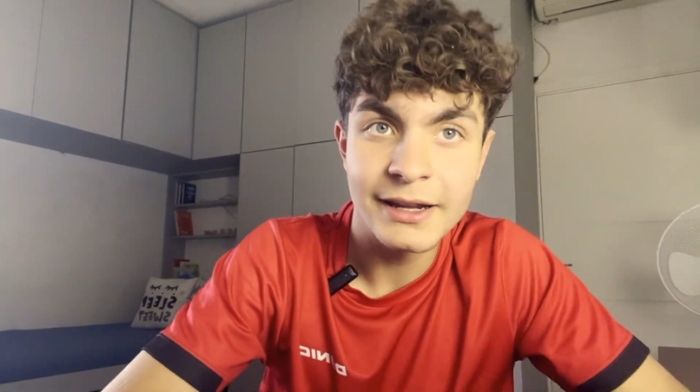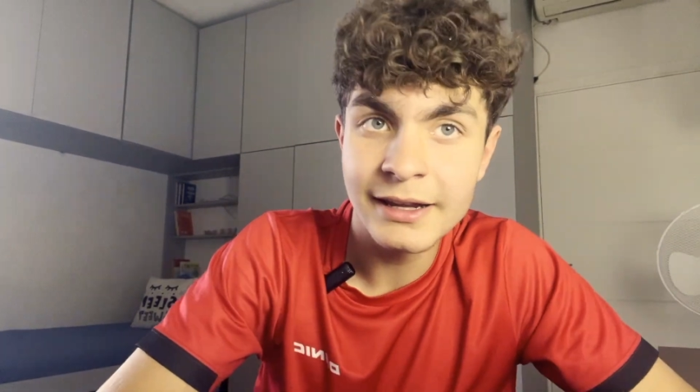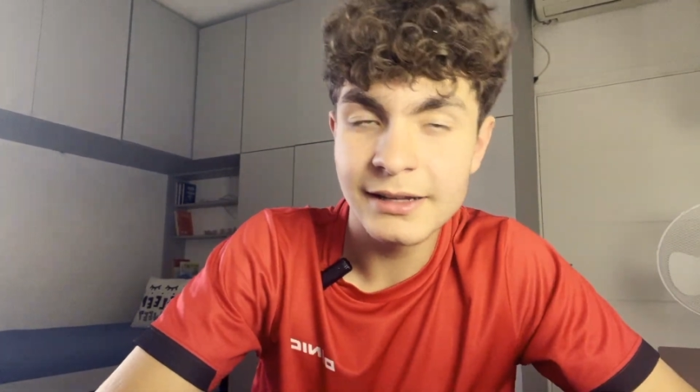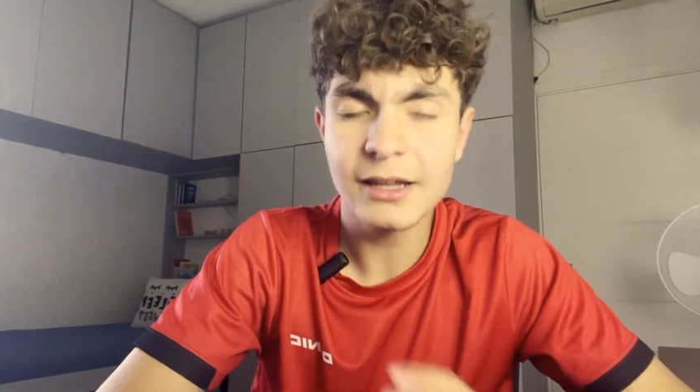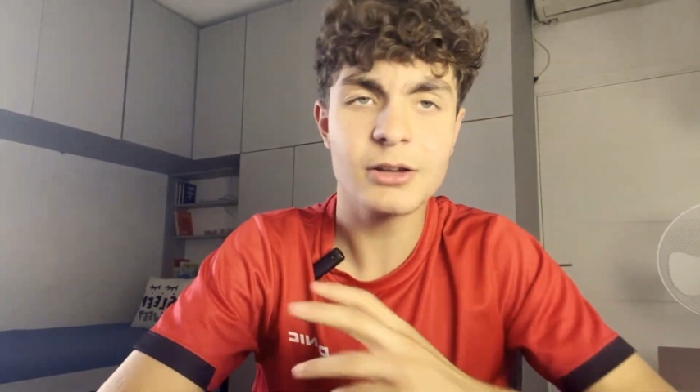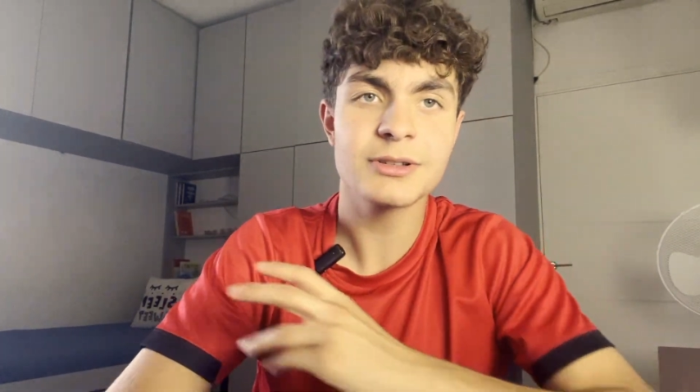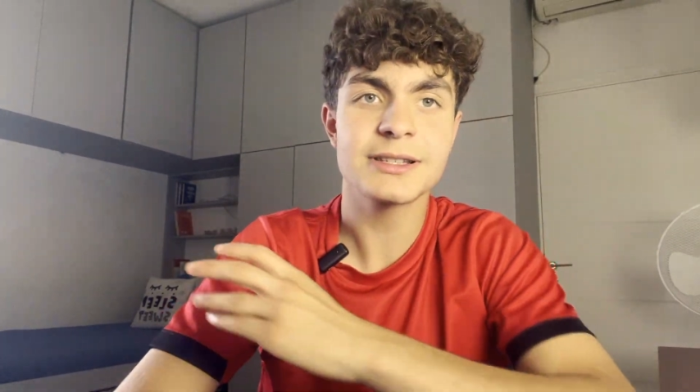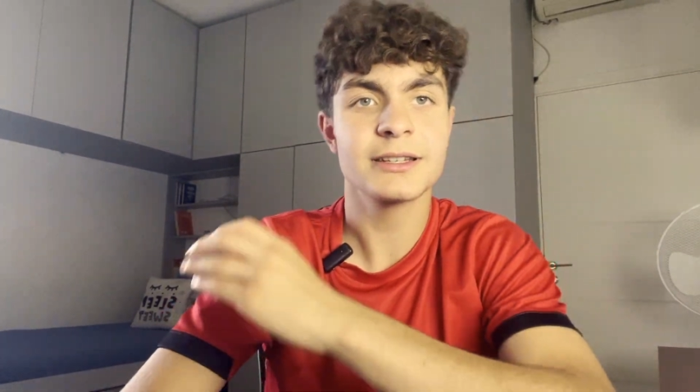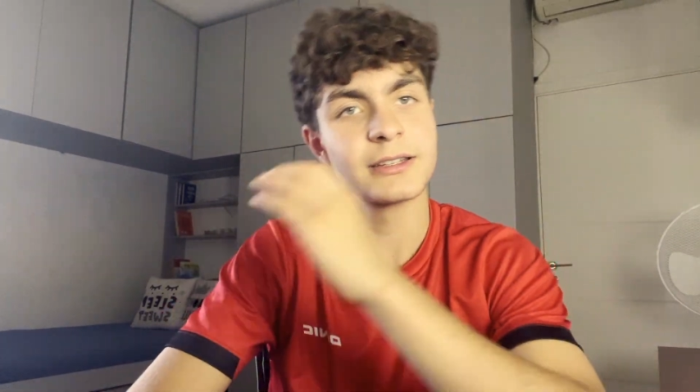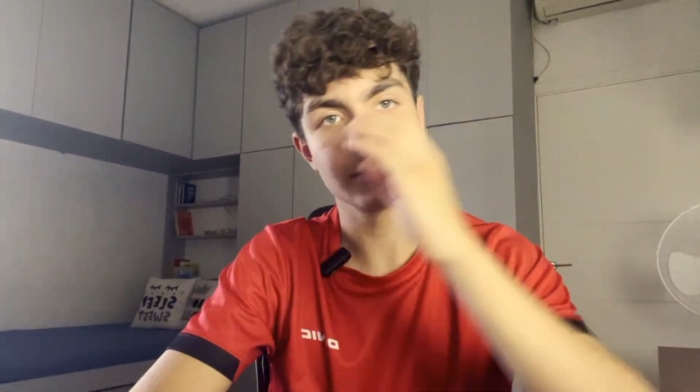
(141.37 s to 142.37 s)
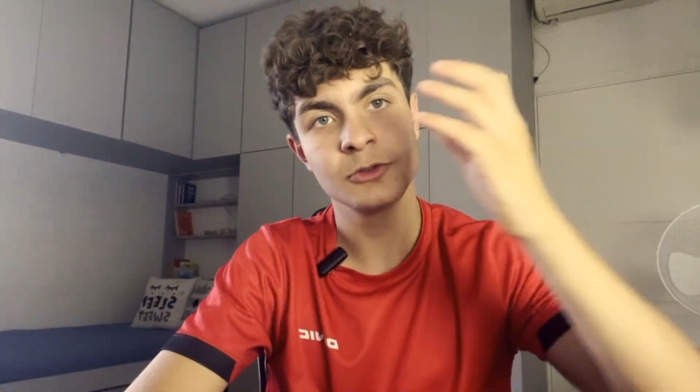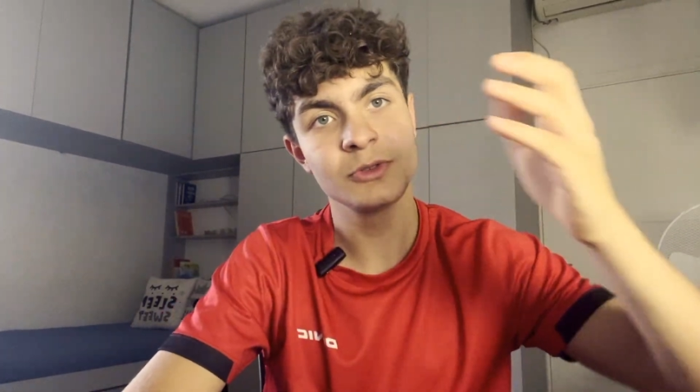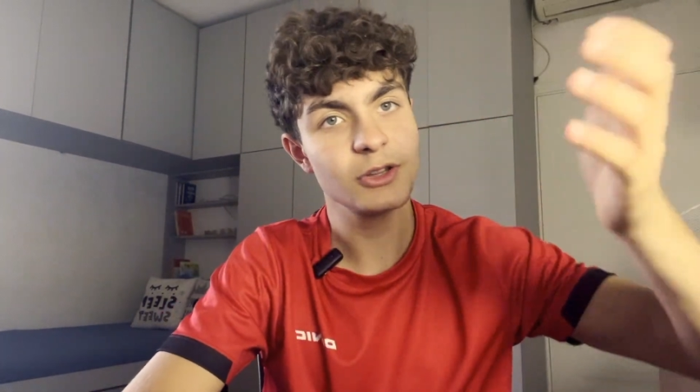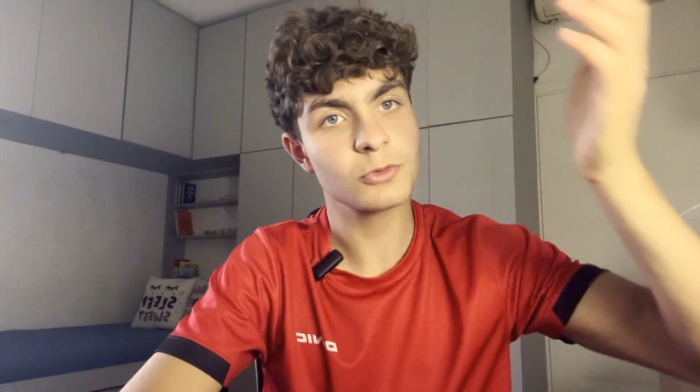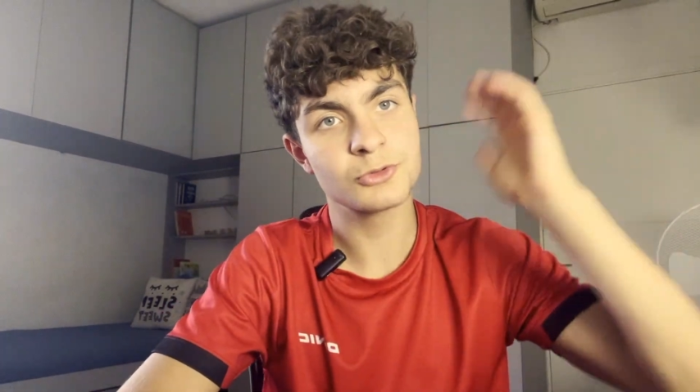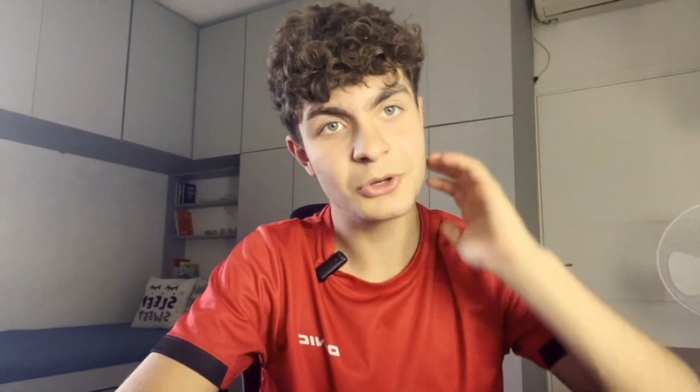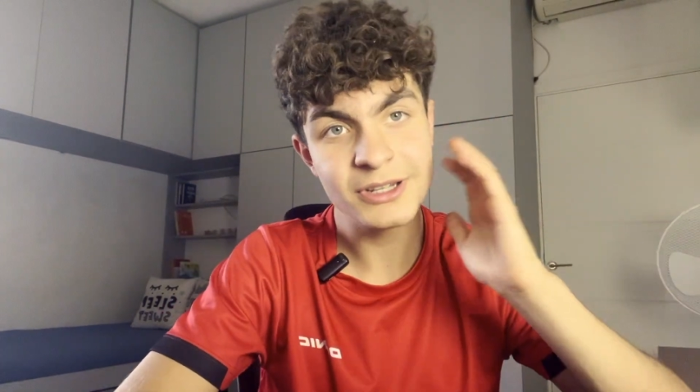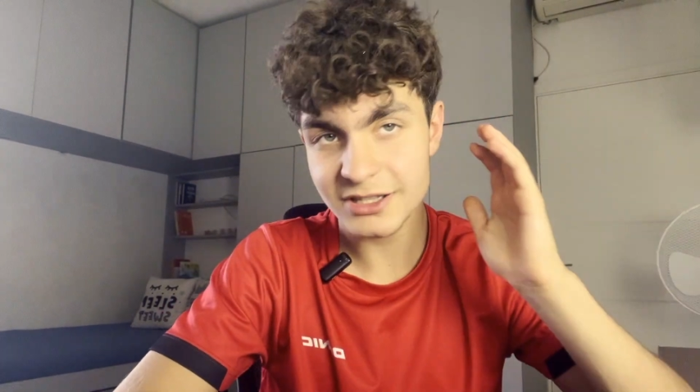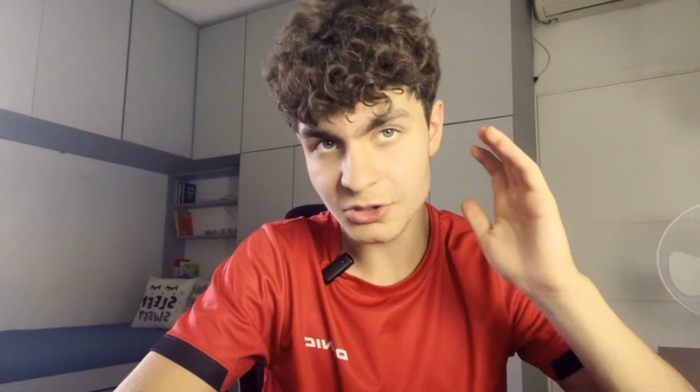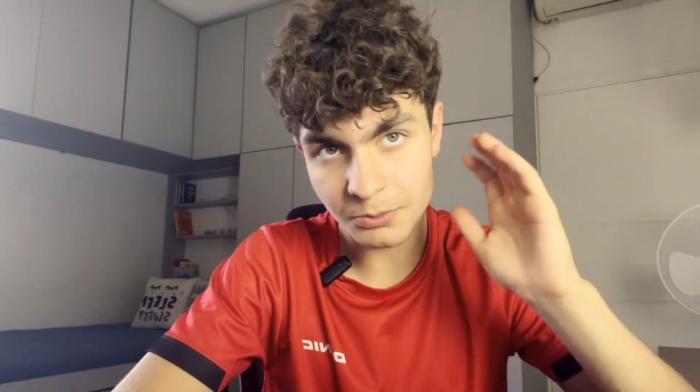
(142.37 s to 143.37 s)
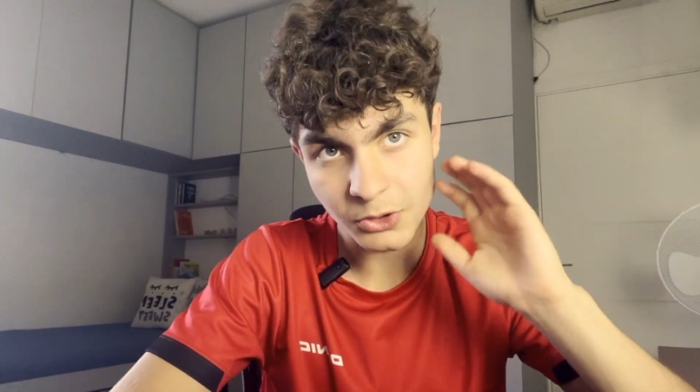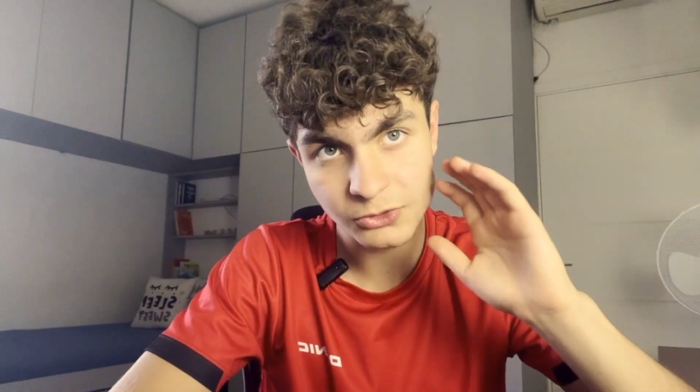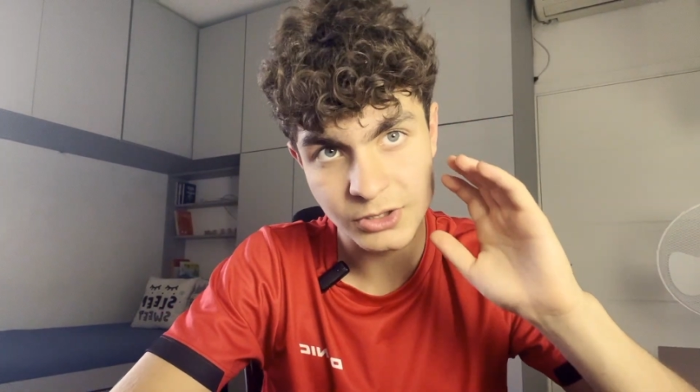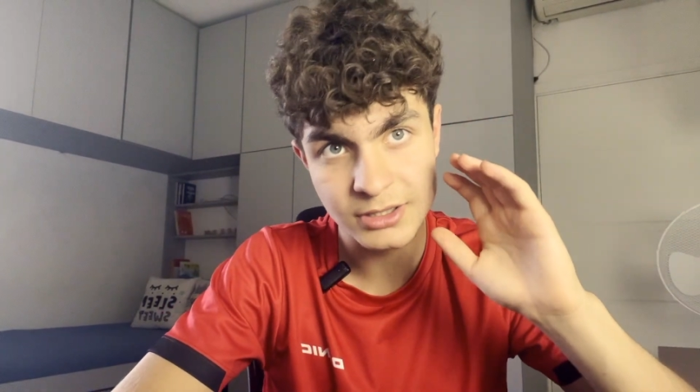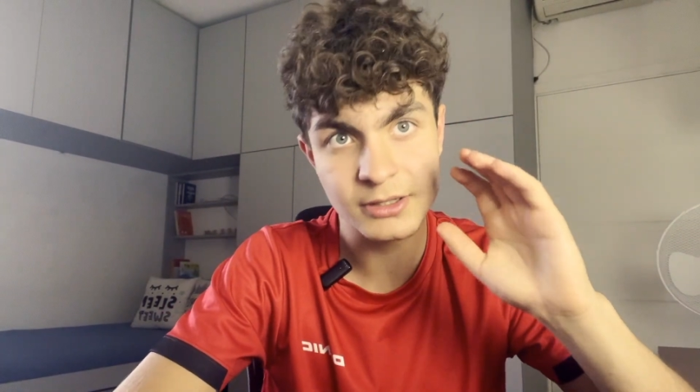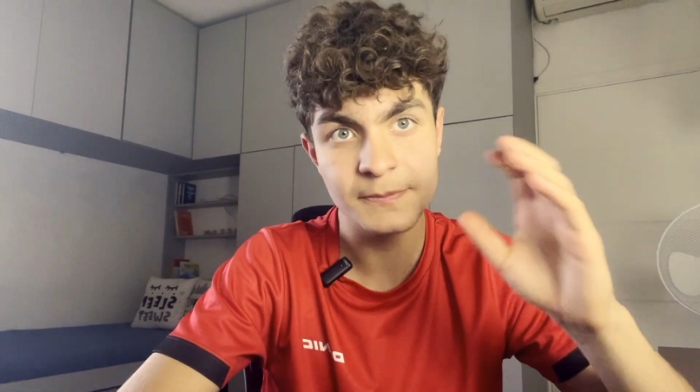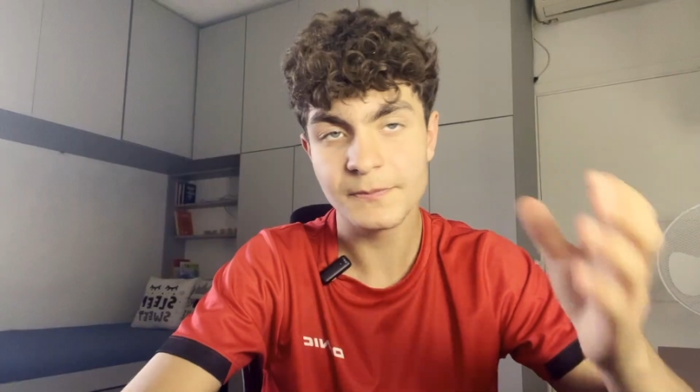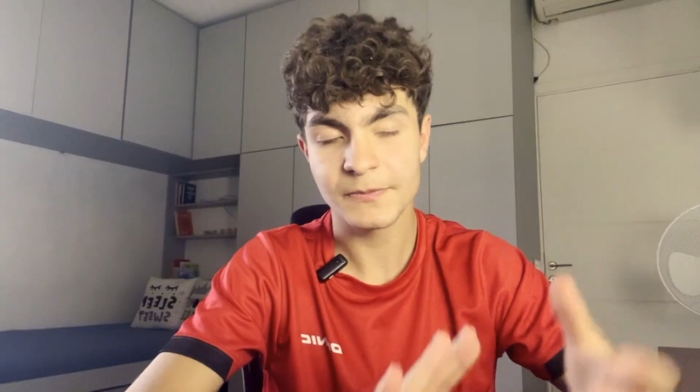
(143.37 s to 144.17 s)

And like I was saying, you need to train it subconsciously.